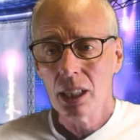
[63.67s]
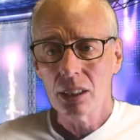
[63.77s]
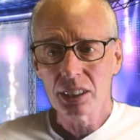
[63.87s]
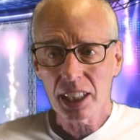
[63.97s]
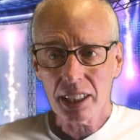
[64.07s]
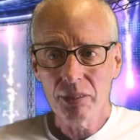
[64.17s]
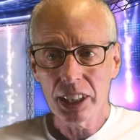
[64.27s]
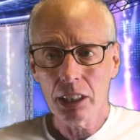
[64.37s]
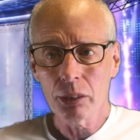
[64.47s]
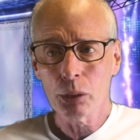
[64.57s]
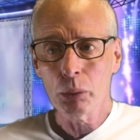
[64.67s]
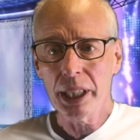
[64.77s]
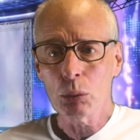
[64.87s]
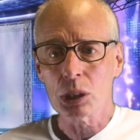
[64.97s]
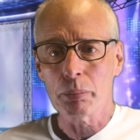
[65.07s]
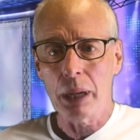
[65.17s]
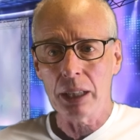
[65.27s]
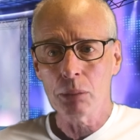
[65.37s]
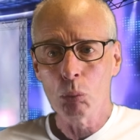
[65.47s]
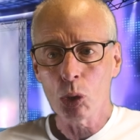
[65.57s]
The second video of the week was about
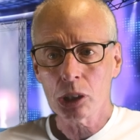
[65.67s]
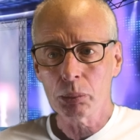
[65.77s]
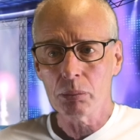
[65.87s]
the multiple